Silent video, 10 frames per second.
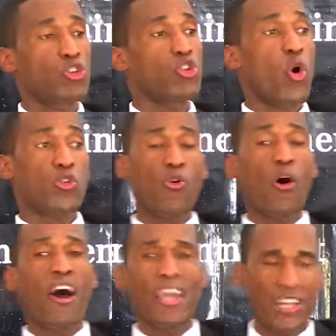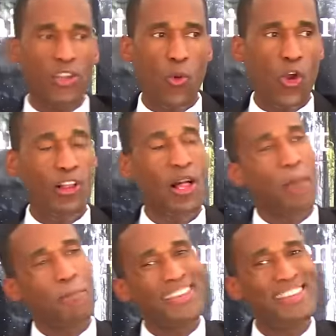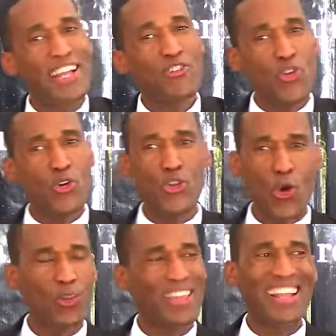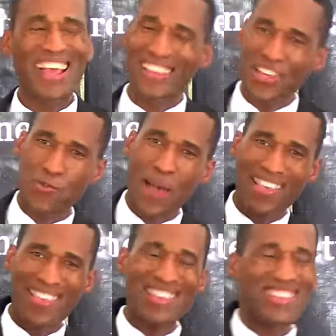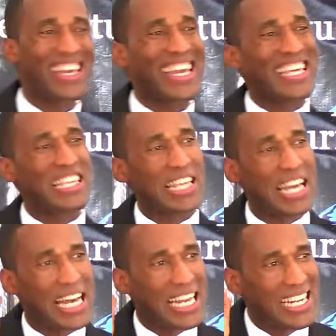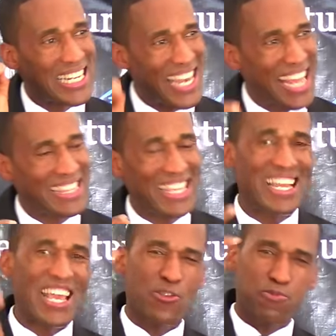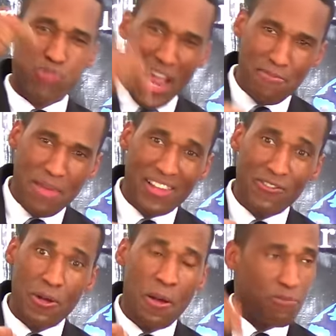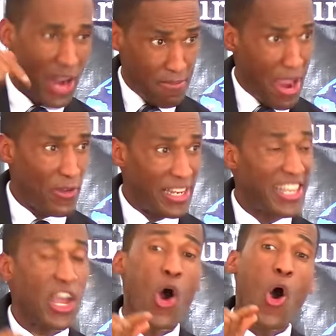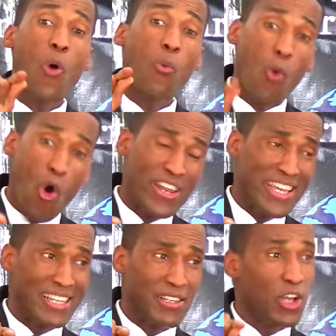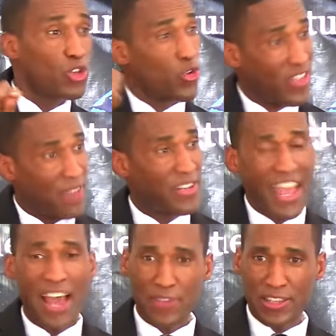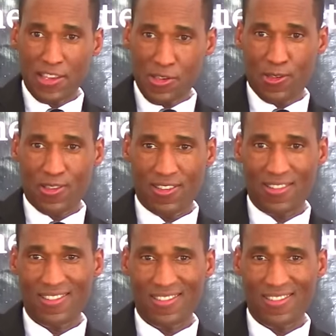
To those who are in the world. But did you know that this passage is connected, is primar- primarily a warning to Seventh-day Adventists?